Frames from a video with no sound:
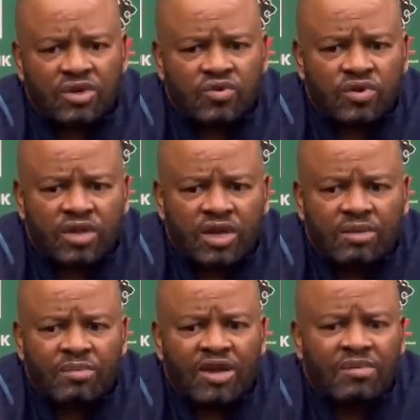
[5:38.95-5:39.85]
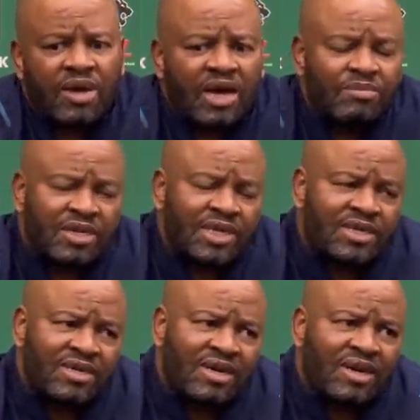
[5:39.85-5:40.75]
to think, maybe I'm just
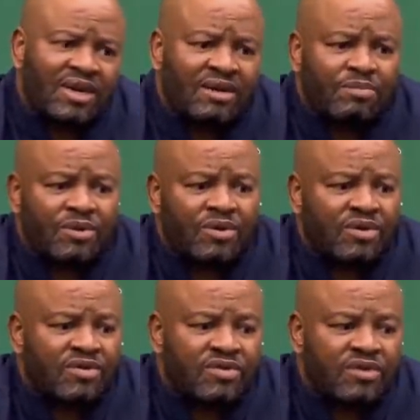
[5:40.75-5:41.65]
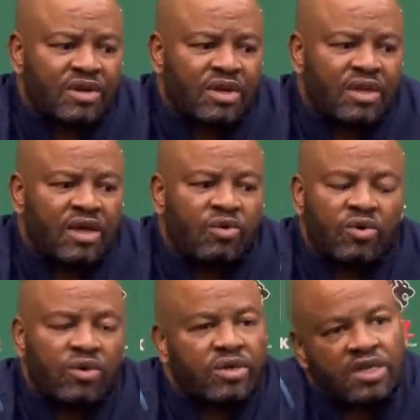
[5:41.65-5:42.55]
here because they
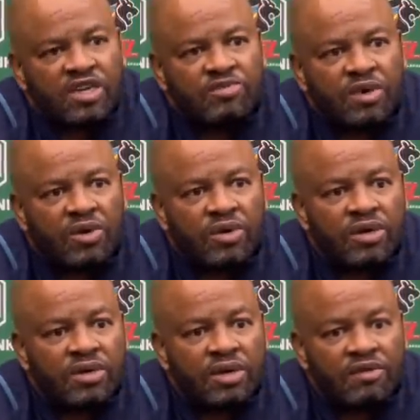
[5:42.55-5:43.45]
could not chase me away.